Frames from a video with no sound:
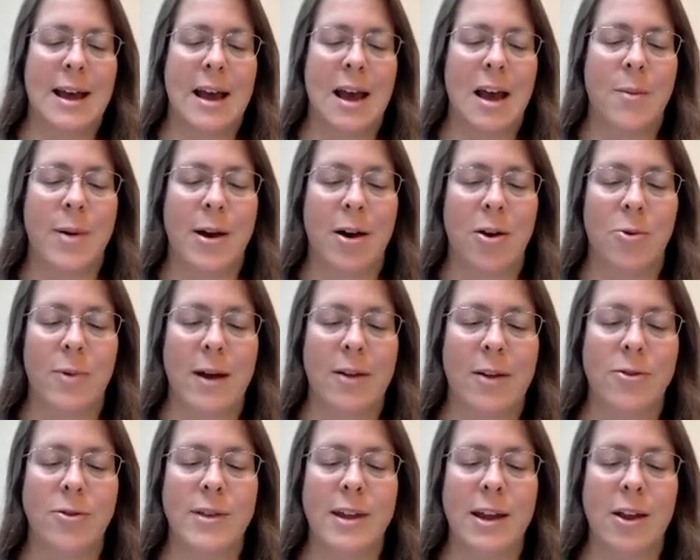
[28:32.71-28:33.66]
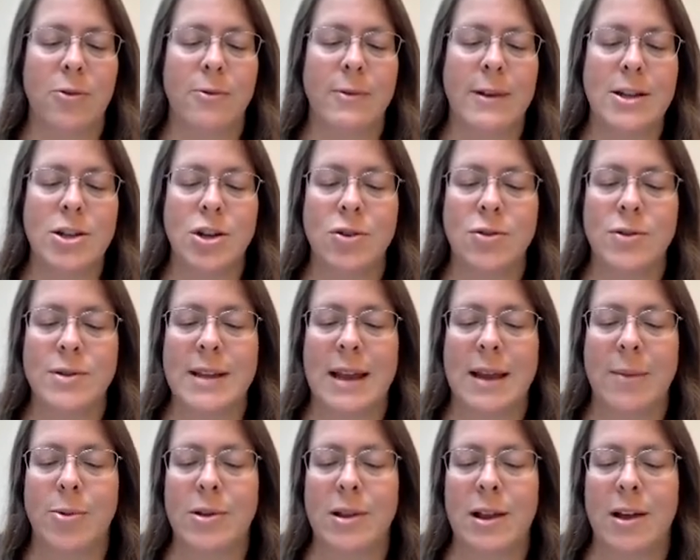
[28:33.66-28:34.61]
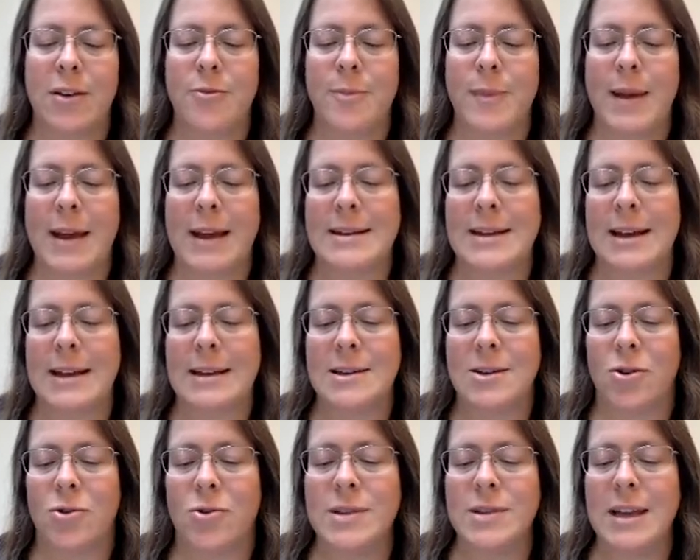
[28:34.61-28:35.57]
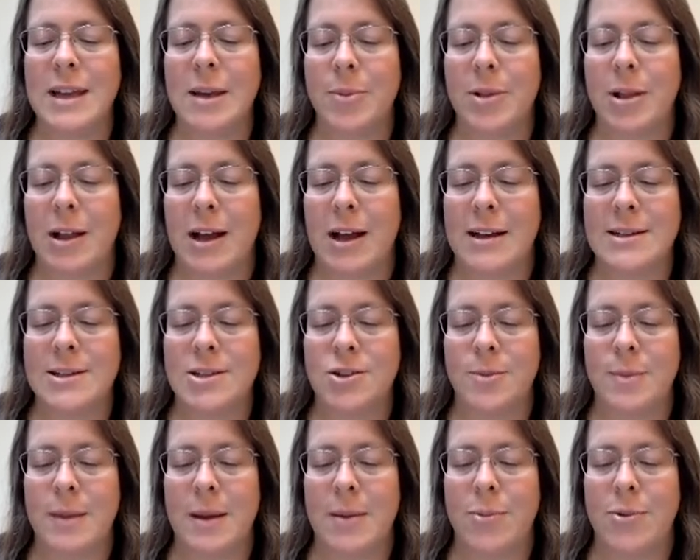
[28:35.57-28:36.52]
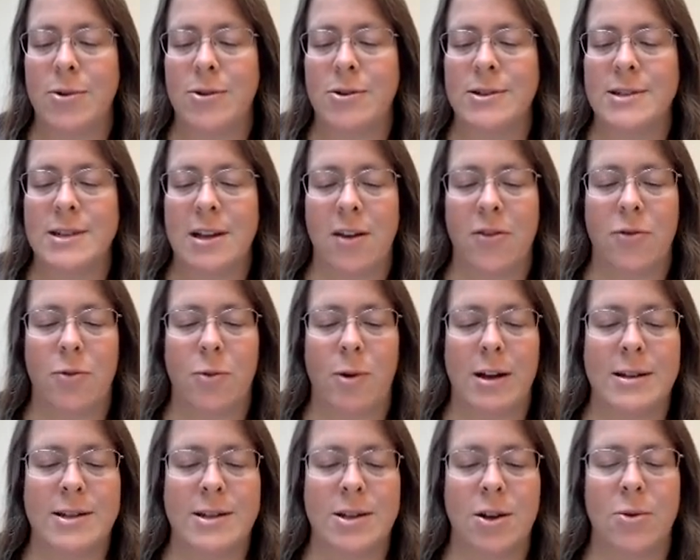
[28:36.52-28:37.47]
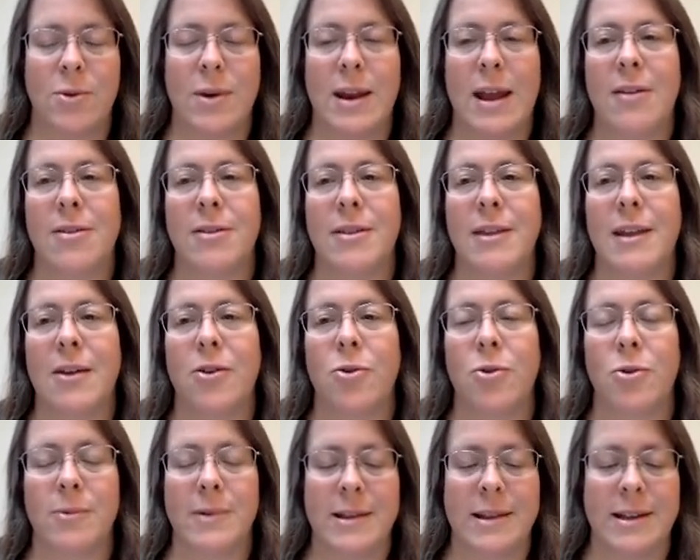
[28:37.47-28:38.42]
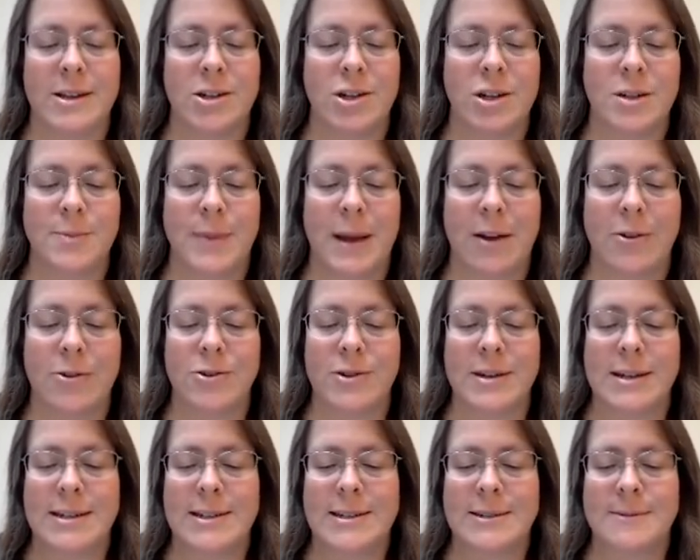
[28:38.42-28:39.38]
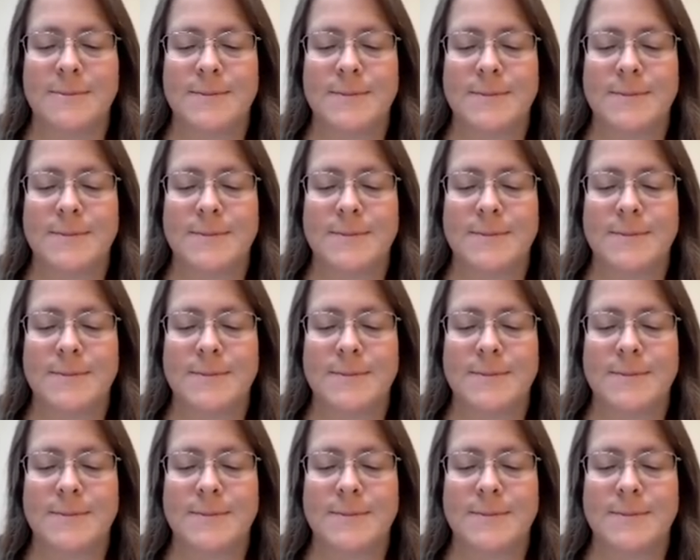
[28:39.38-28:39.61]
about whether the original neighbor love mandate only applies to members of one's own ethnic or religious boundaries.